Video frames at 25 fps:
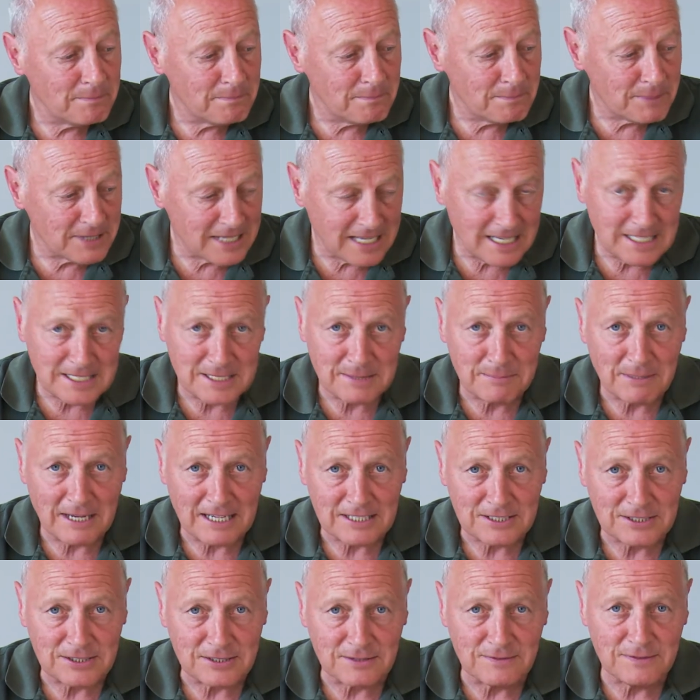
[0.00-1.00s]
But getting
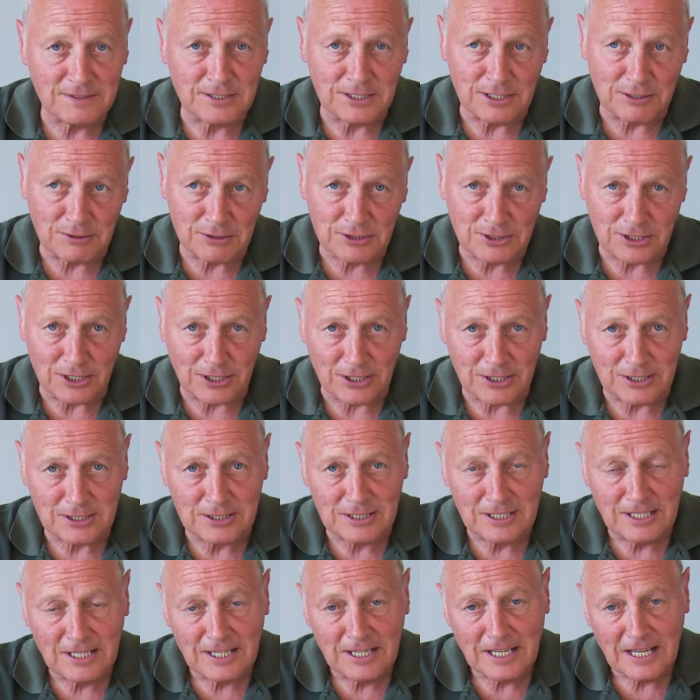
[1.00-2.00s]
back to the video side,
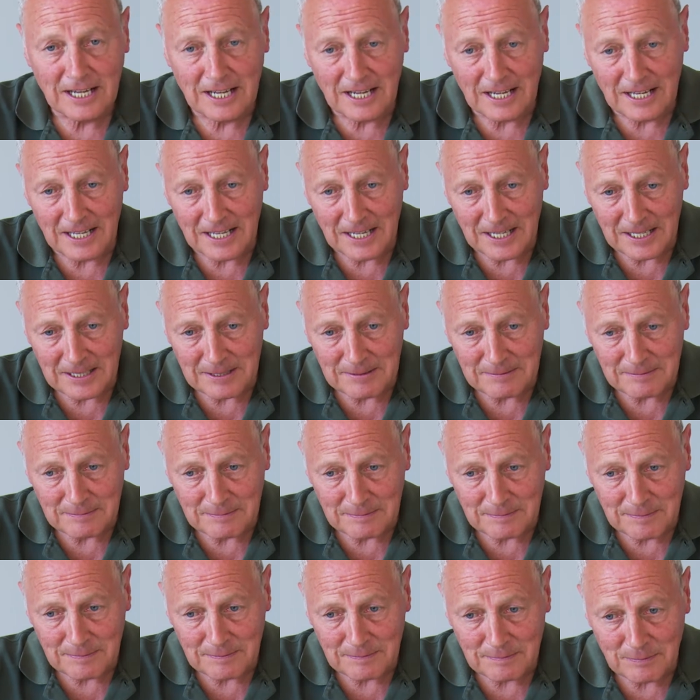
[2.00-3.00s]

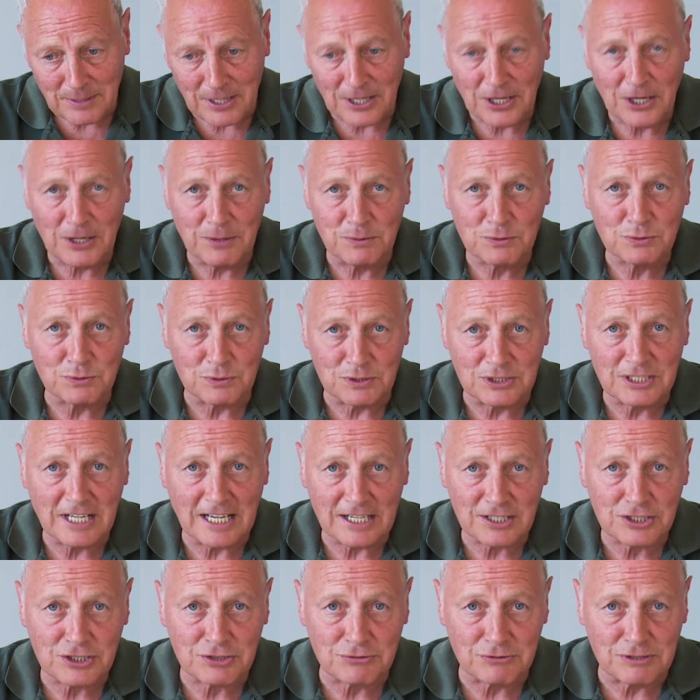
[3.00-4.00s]
my hopes were
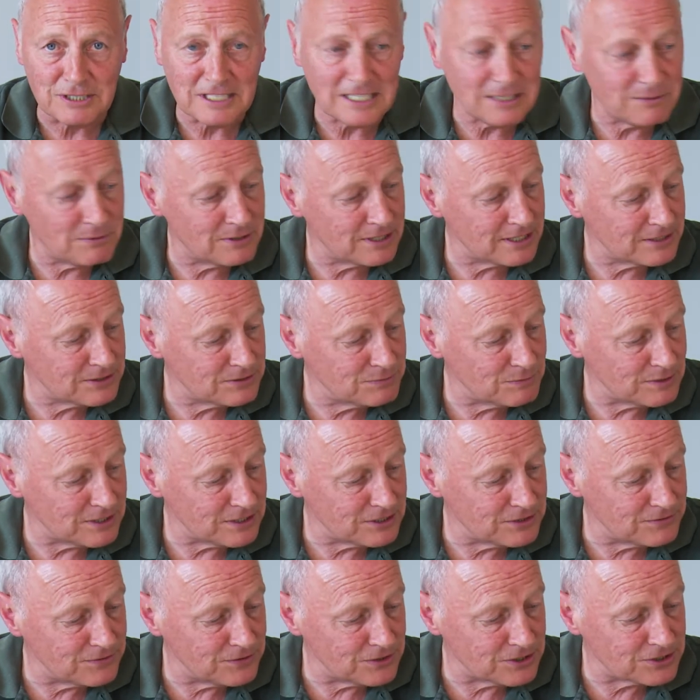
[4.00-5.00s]
dashed really when I
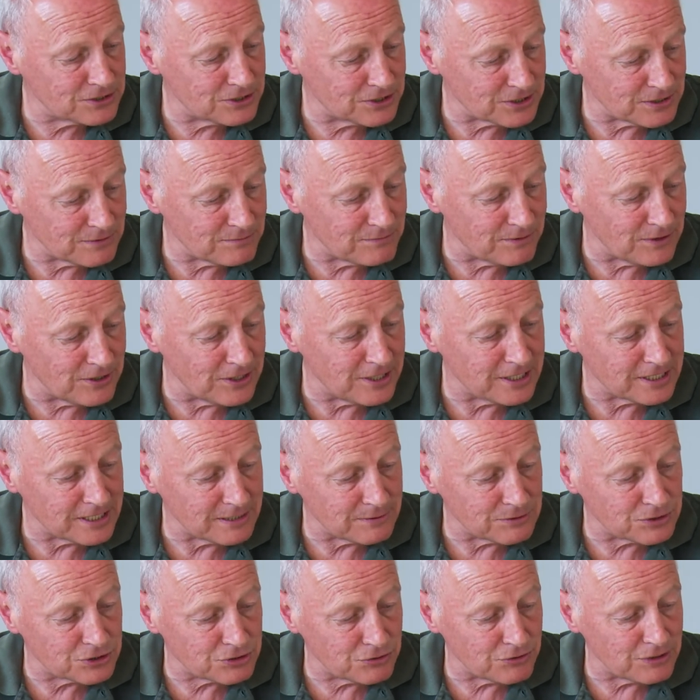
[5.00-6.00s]
first took it flying. I
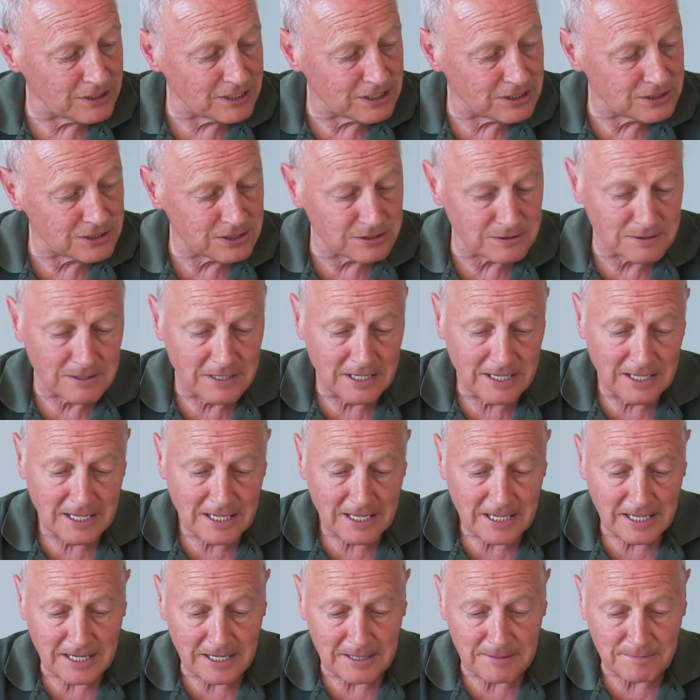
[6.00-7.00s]
was trying to
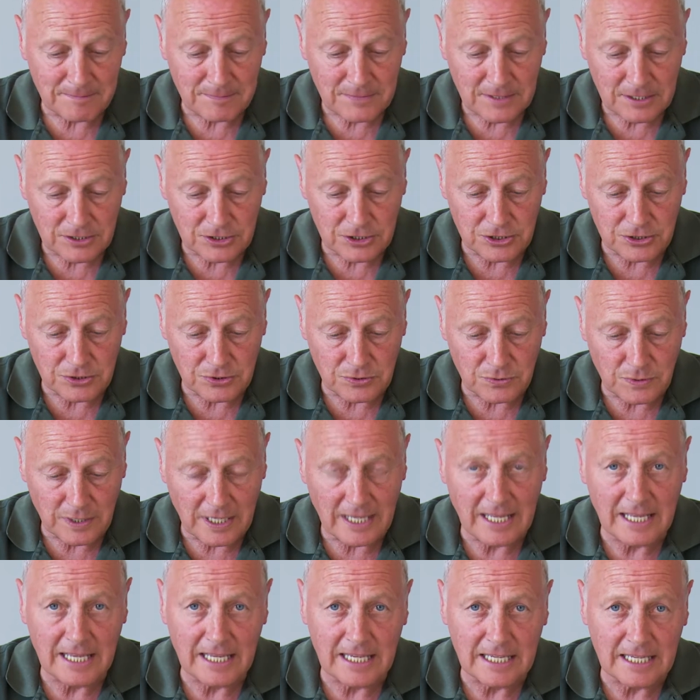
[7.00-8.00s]
do
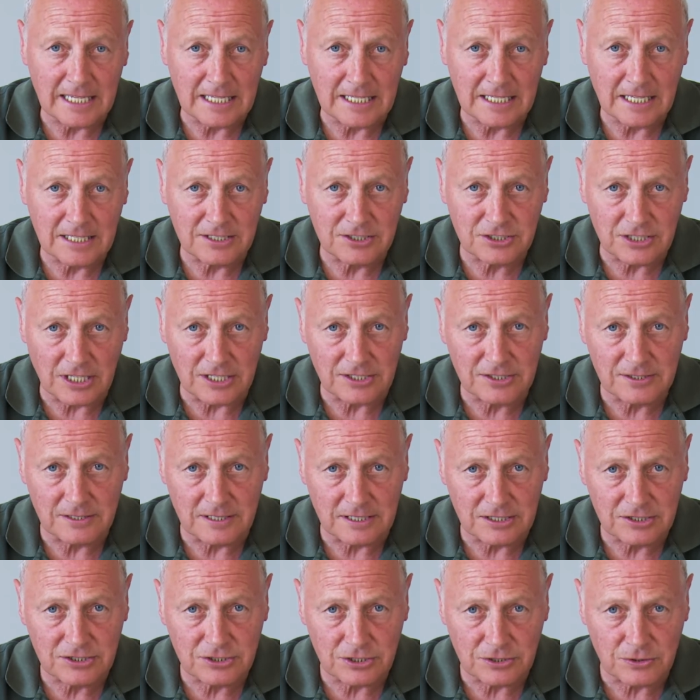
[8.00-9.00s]
a
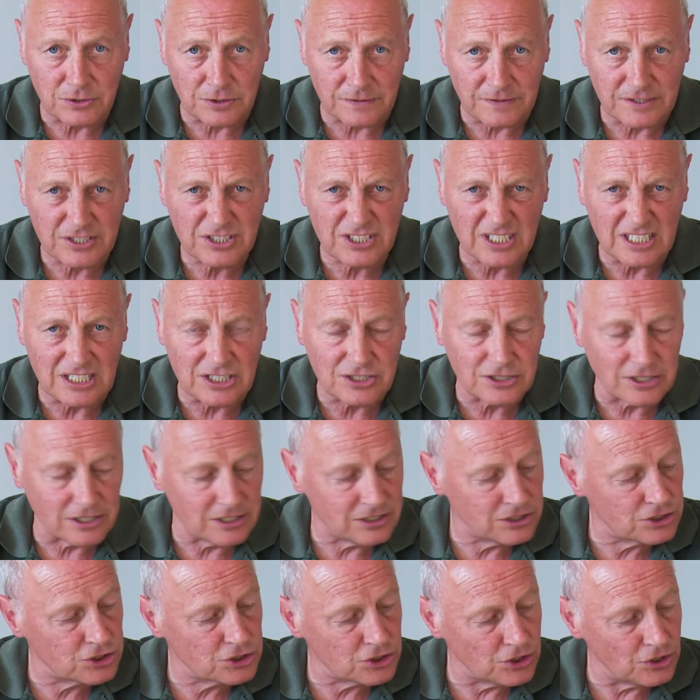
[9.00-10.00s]
kind of a
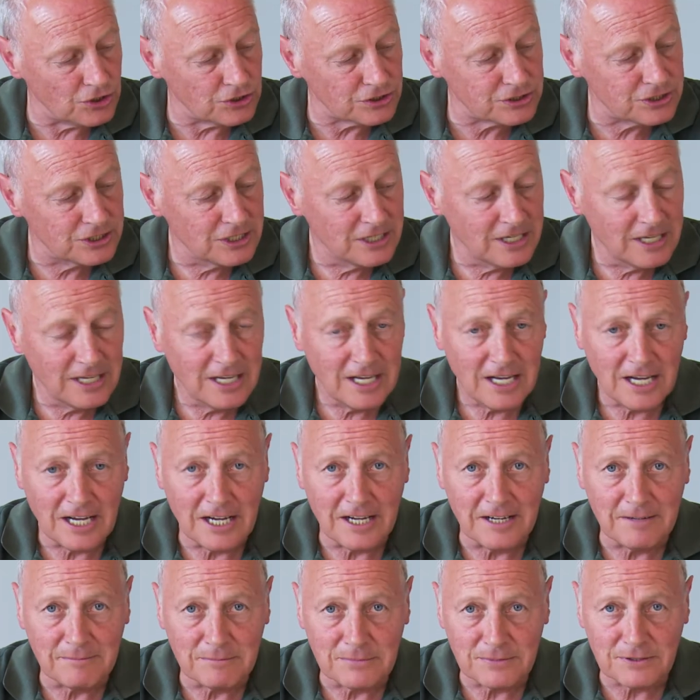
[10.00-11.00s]
seaside shot,
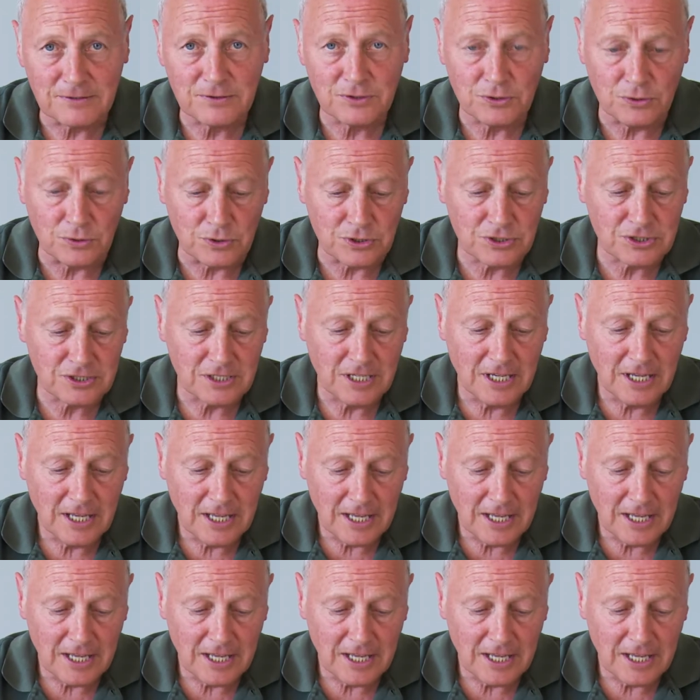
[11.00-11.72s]
and of course.